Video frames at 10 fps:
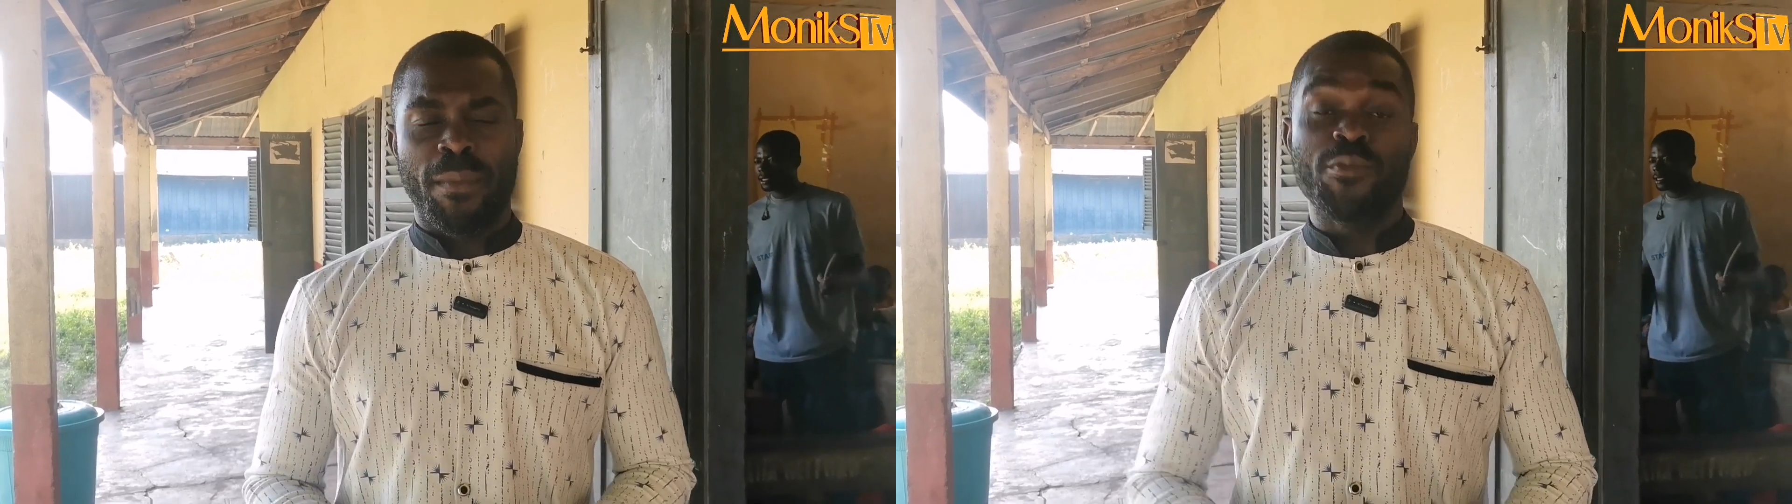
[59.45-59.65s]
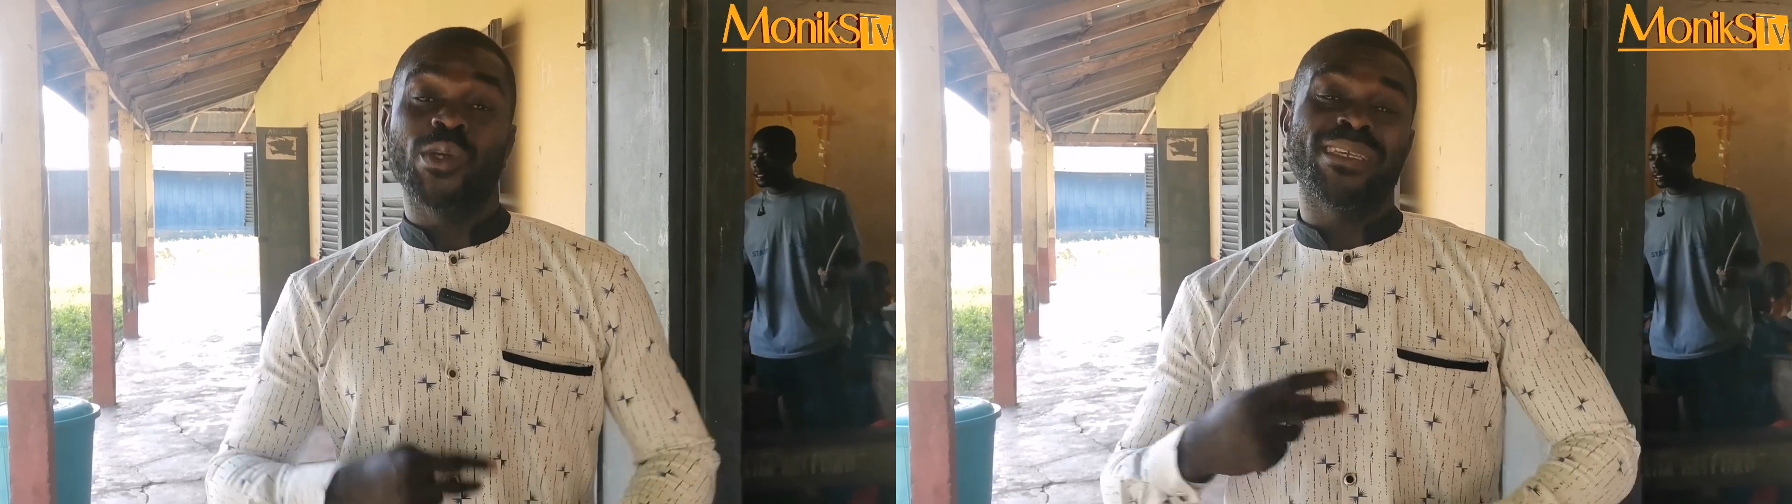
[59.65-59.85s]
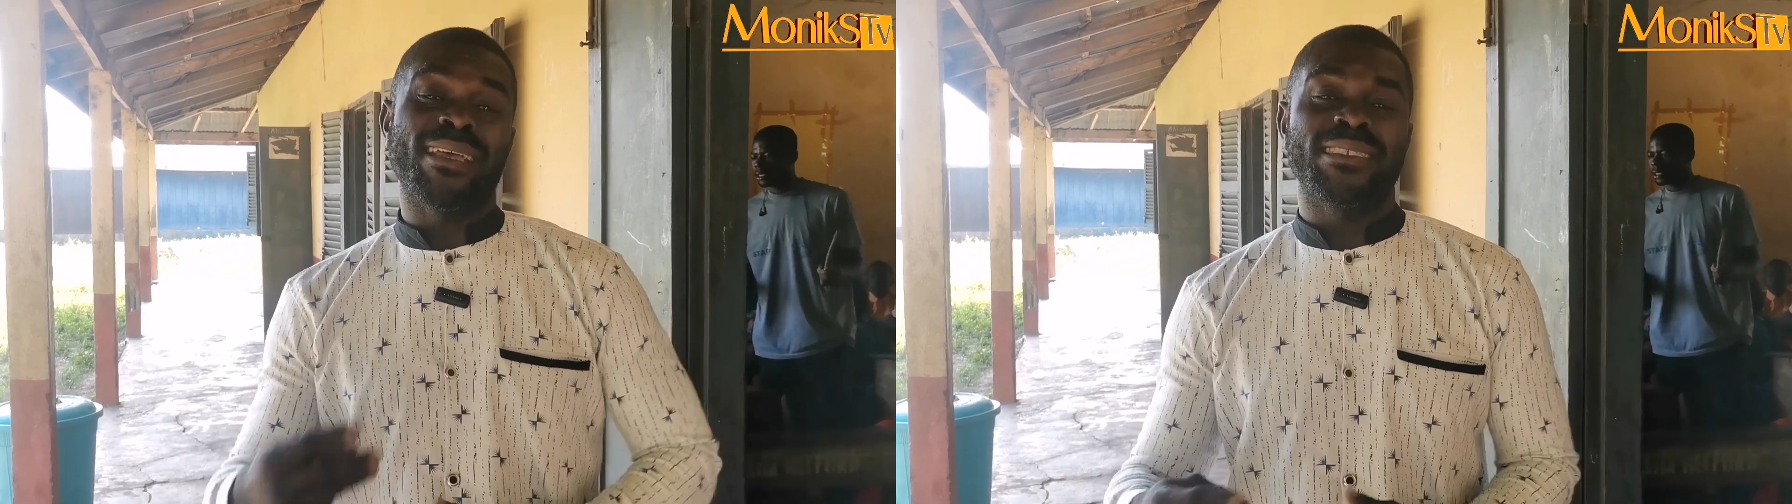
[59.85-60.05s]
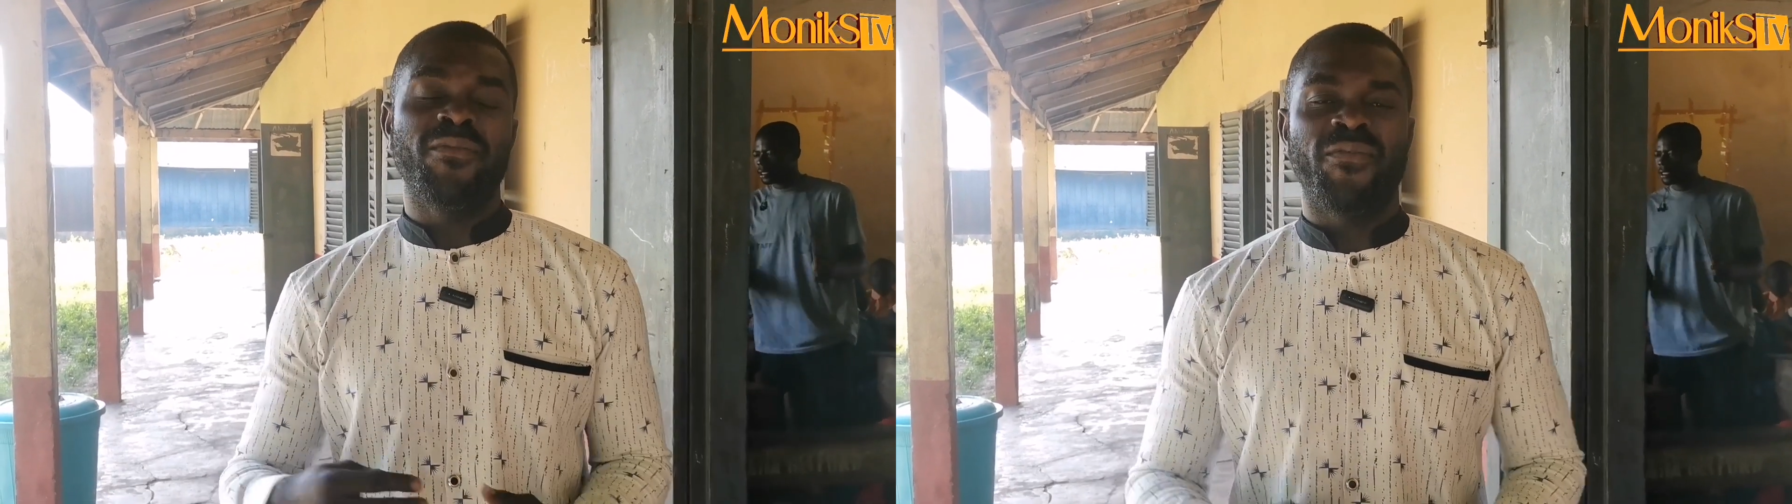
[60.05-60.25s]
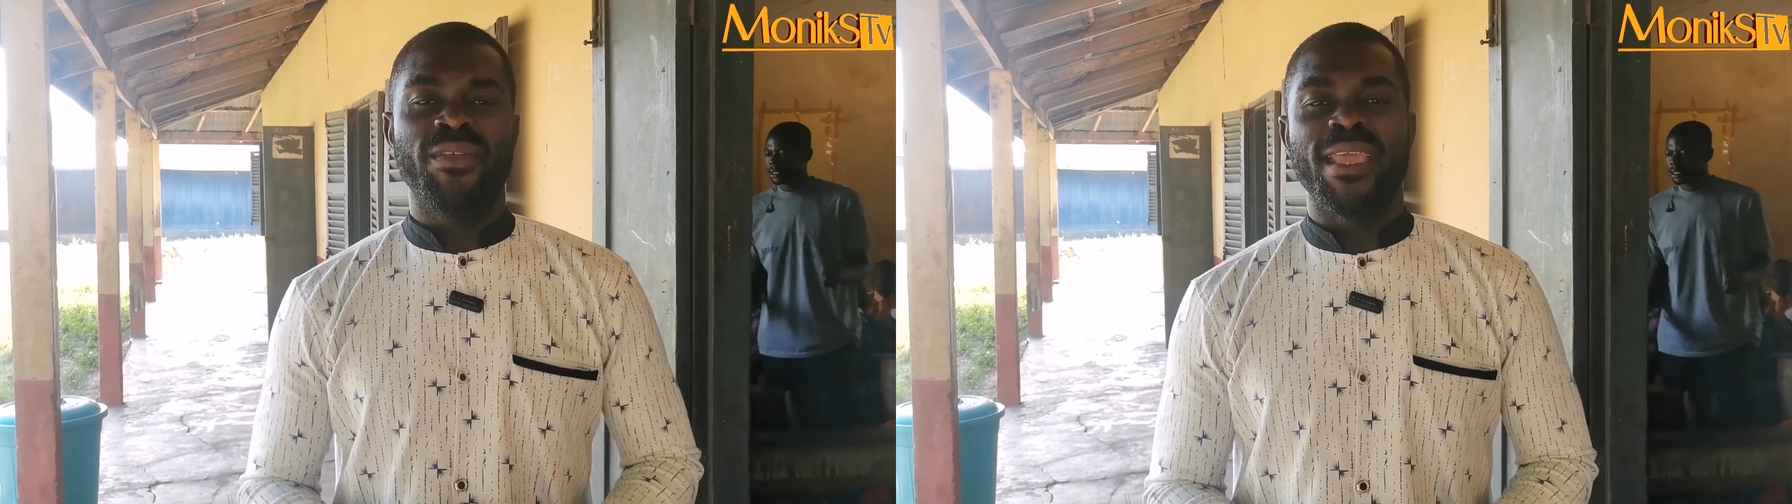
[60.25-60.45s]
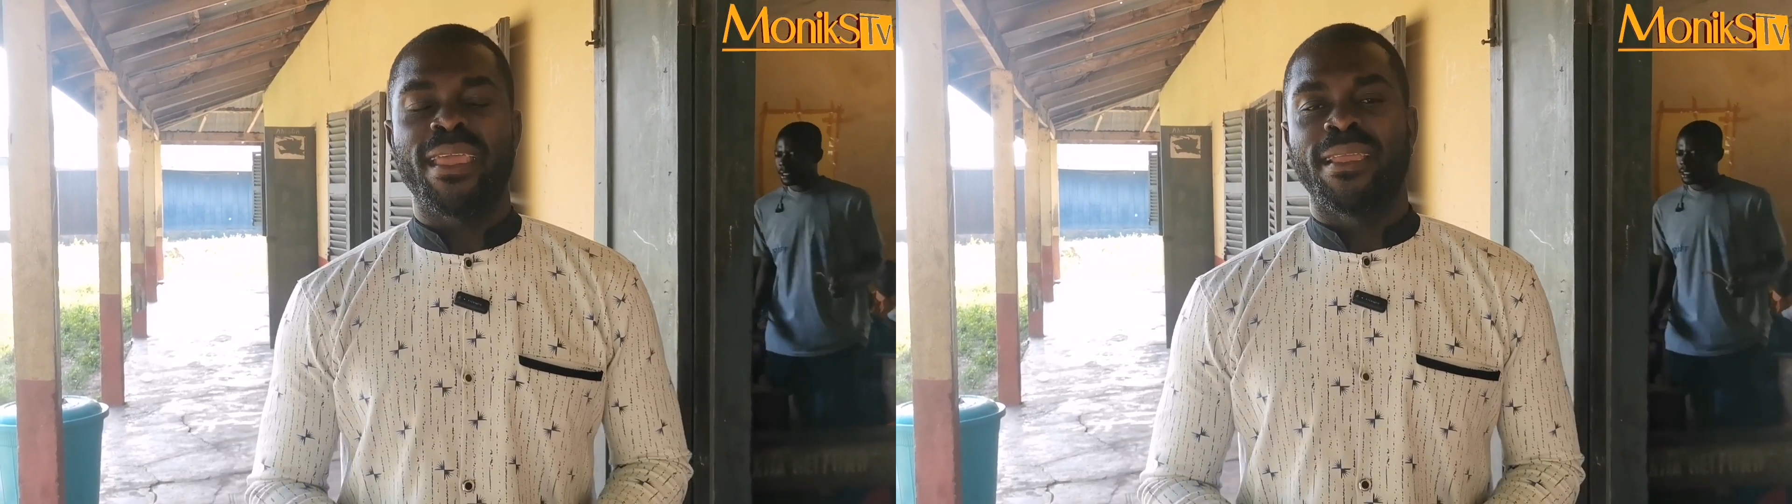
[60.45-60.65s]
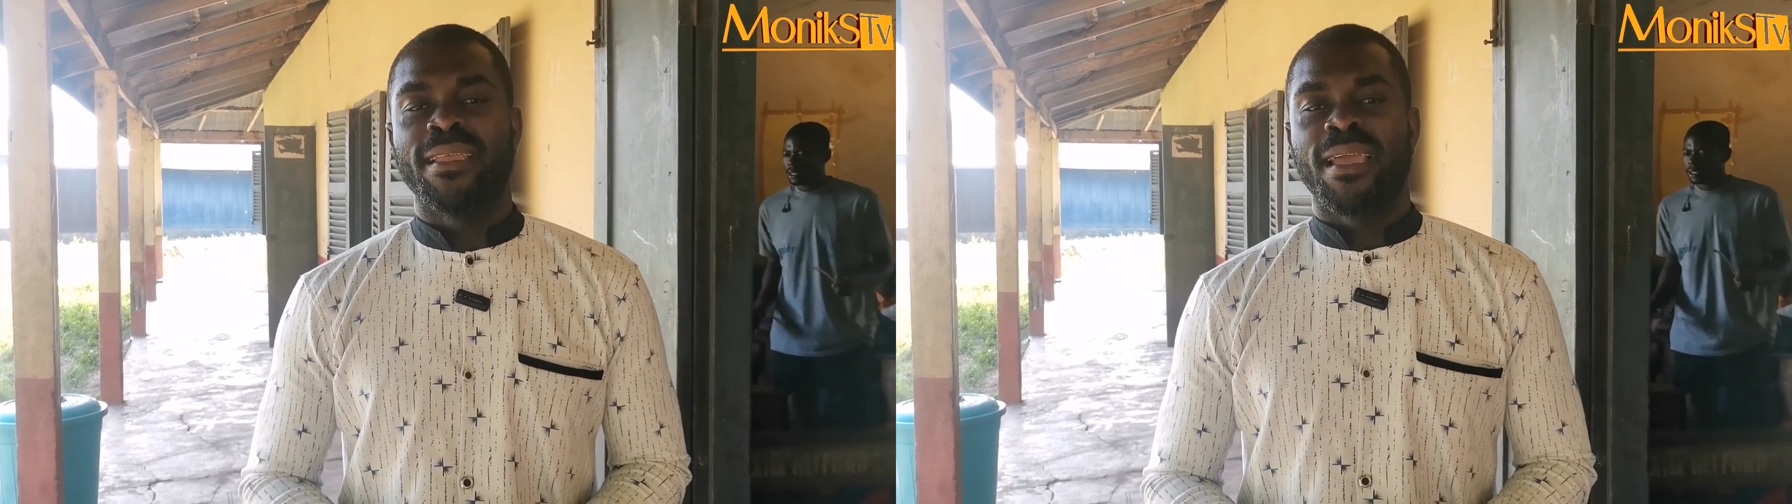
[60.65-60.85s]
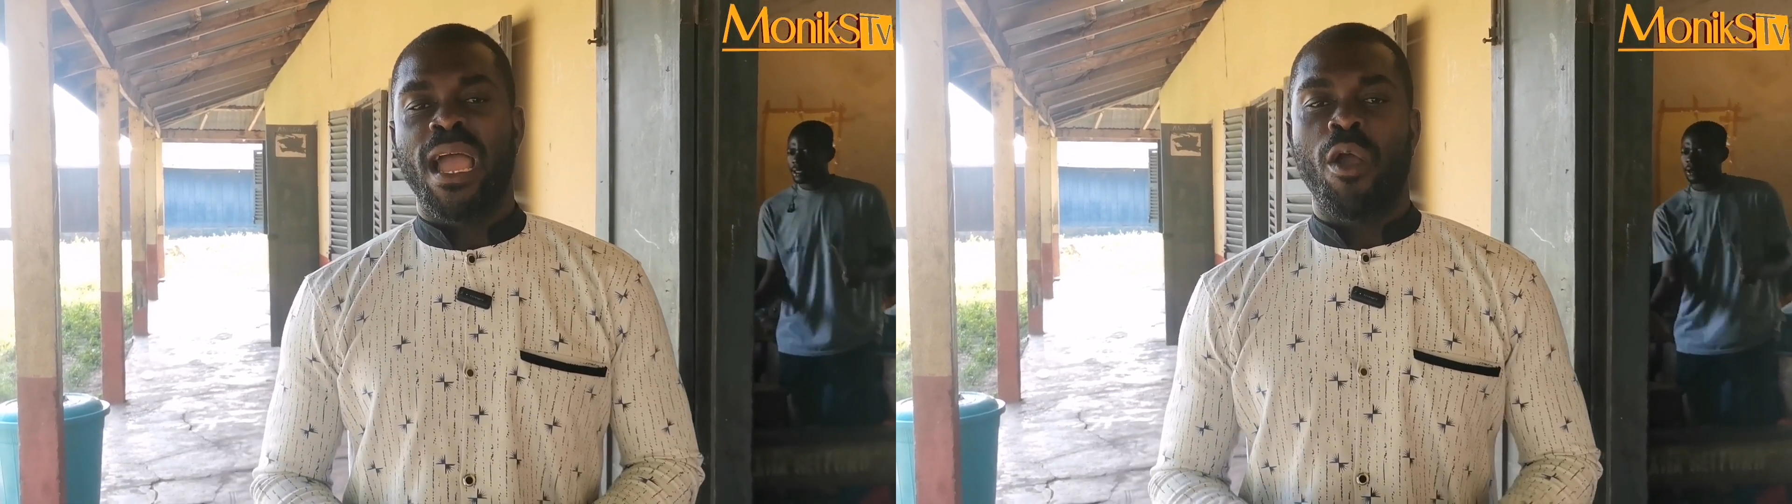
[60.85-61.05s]
but you also see free
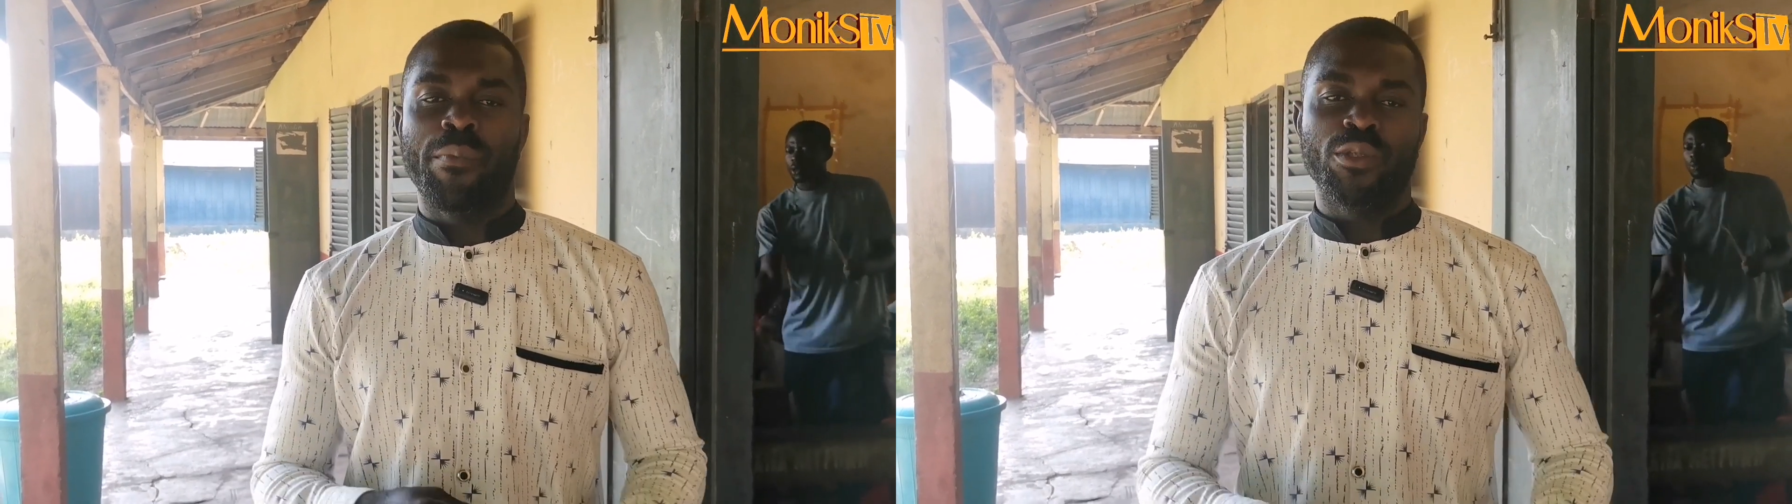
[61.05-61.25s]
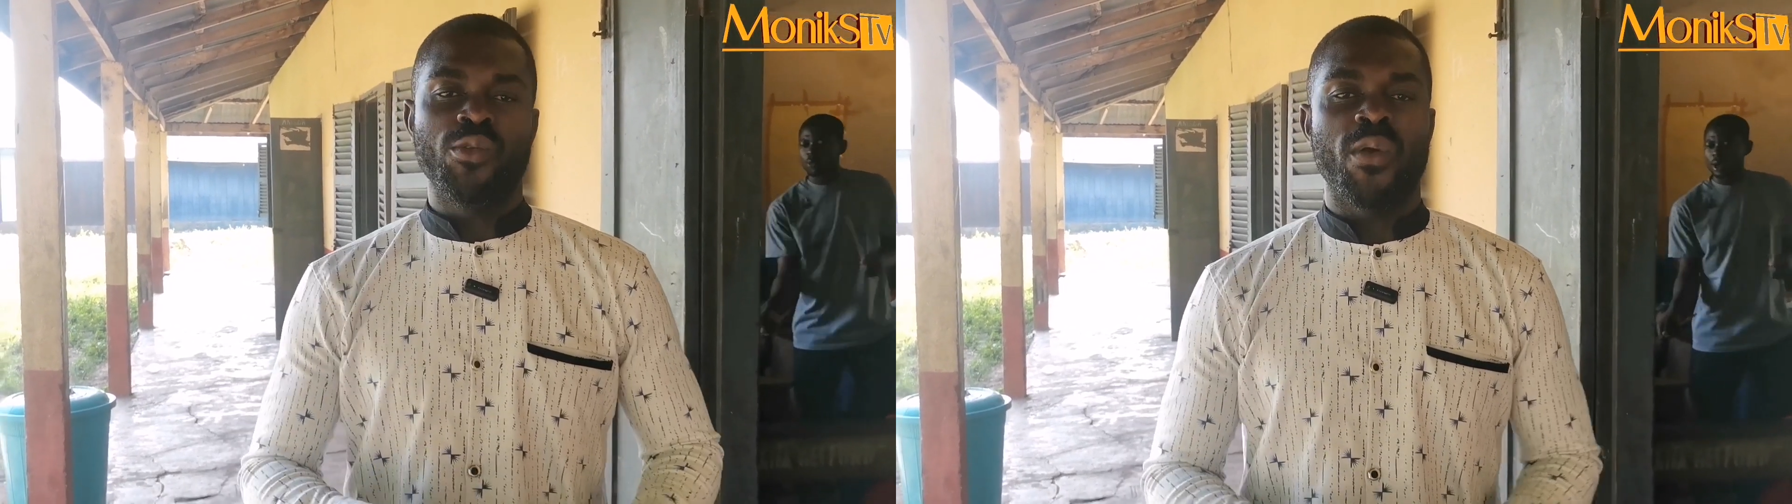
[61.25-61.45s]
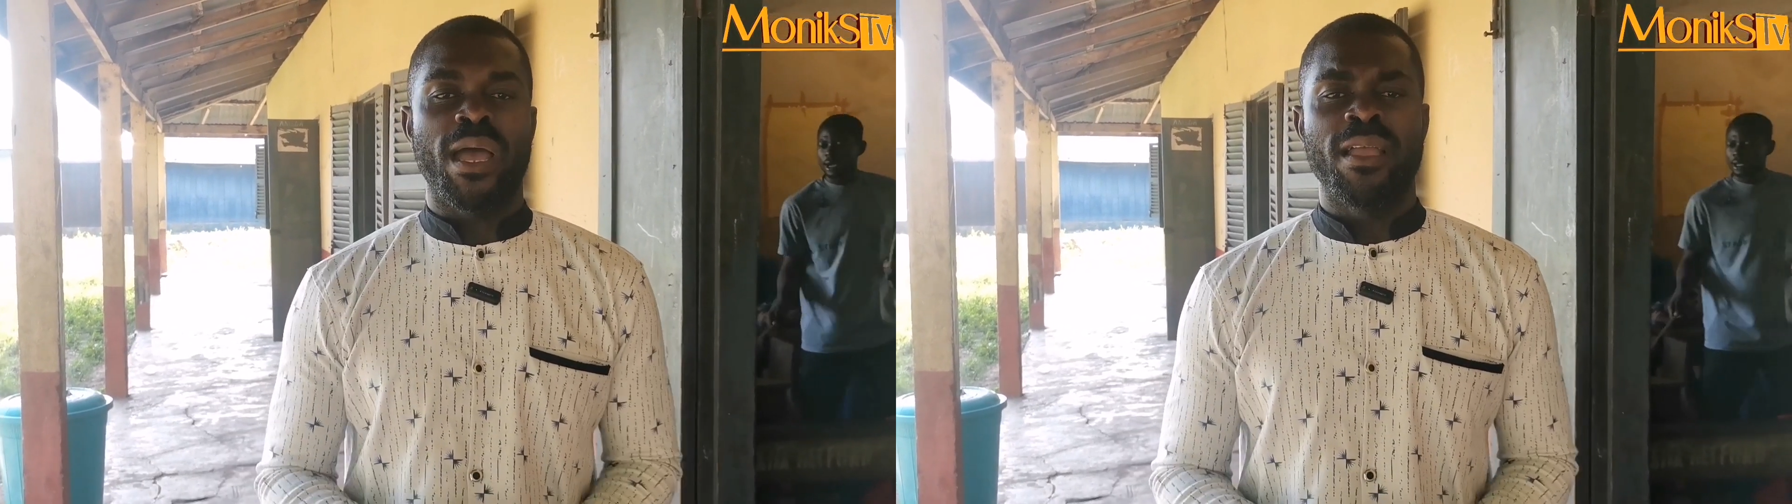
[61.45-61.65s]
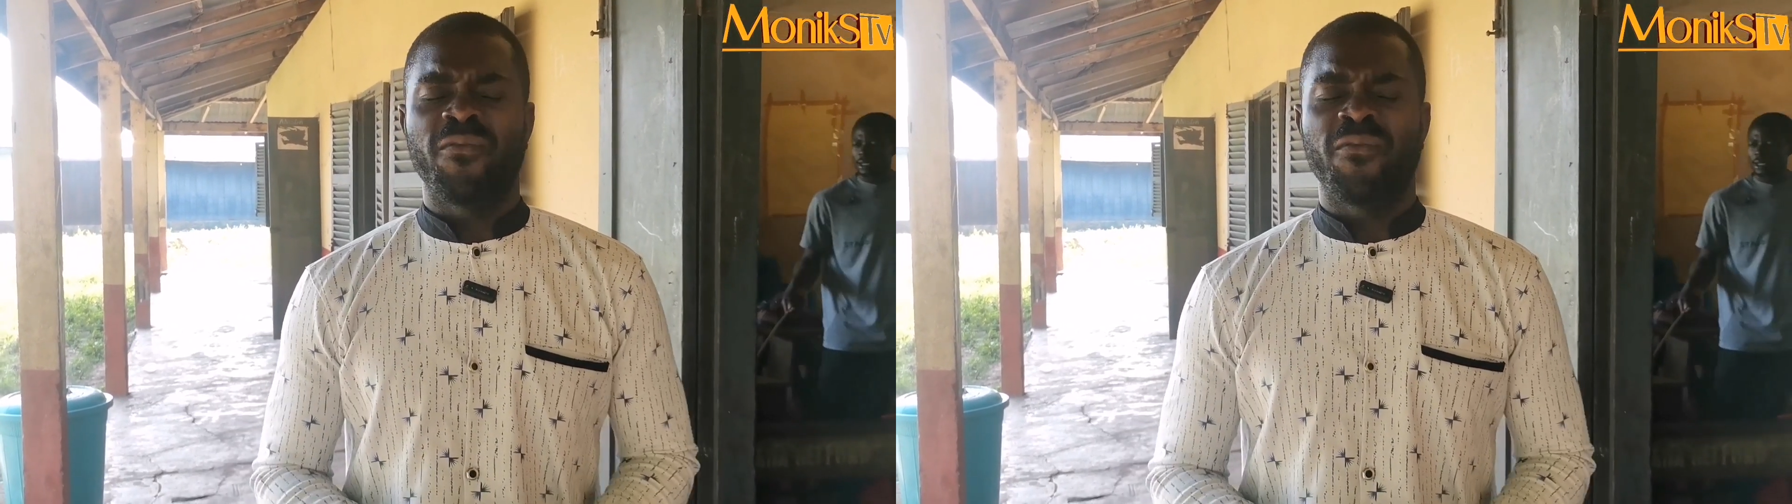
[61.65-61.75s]
our bedroom.